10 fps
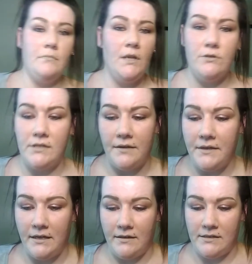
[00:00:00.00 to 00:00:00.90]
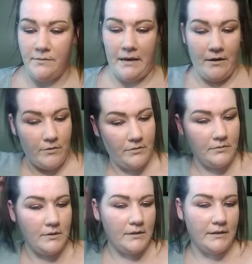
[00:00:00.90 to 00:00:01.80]
there's nothing in this about
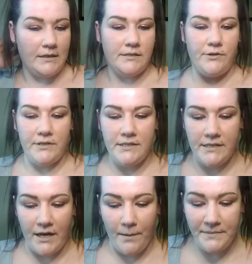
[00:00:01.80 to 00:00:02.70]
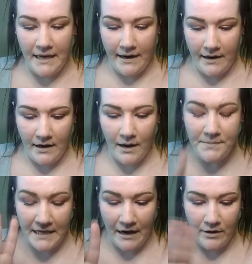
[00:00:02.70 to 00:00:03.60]
this. So this is an Uptown,
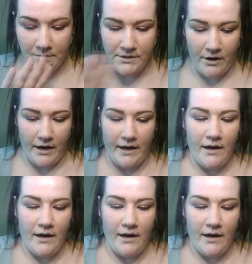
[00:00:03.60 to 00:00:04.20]
Uptown I'm sorry,